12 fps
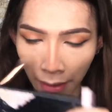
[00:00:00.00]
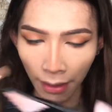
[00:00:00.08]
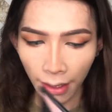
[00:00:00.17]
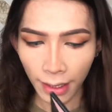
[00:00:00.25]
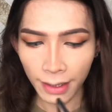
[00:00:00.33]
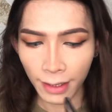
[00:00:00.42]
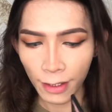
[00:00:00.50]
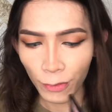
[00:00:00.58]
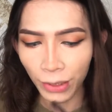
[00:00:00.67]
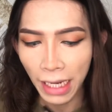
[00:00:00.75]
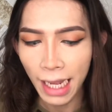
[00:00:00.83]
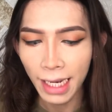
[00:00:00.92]
and since we're
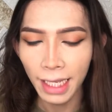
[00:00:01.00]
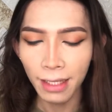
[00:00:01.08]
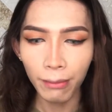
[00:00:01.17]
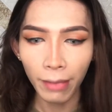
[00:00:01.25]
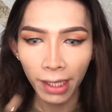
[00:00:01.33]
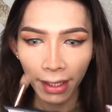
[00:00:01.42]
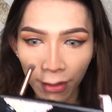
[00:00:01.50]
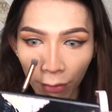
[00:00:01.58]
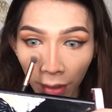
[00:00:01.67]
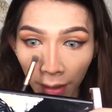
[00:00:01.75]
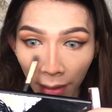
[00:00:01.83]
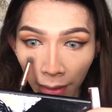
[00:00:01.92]
at it, might as
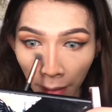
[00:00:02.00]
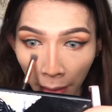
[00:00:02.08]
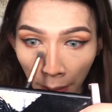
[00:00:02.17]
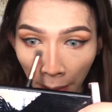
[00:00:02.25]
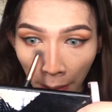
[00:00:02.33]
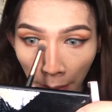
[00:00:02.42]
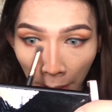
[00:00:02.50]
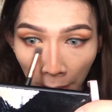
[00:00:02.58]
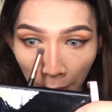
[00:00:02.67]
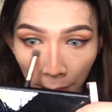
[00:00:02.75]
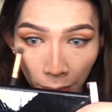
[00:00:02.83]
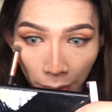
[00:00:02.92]
well
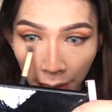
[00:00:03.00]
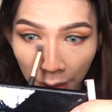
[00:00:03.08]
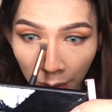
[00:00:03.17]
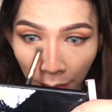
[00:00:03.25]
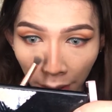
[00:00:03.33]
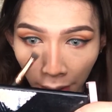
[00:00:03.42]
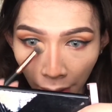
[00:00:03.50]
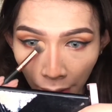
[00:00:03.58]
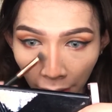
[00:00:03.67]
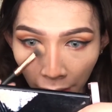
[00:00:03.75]
put some here,